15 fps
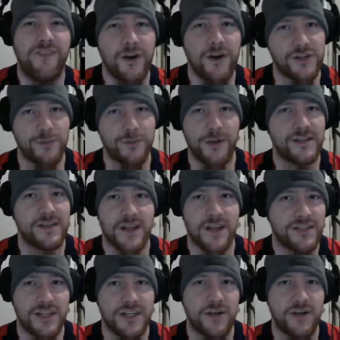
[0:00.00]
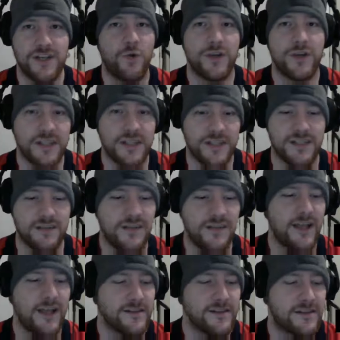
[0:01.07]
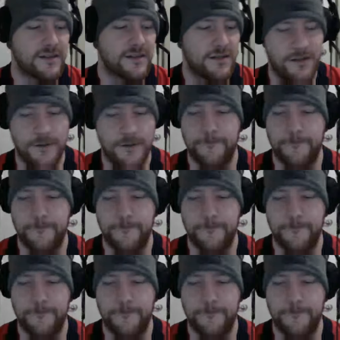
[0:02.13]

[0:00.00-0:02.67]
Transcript: fierce because their series wasn't as intense.